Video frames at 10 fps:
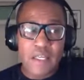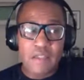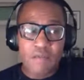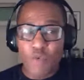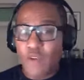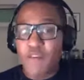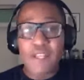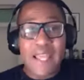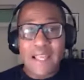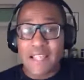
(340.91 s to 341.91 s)
we're even
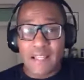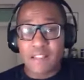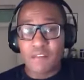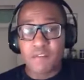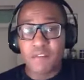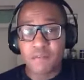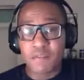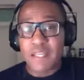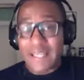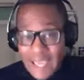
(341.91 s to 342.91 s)
less active,
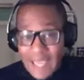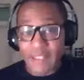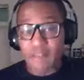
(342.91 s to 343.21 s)
again,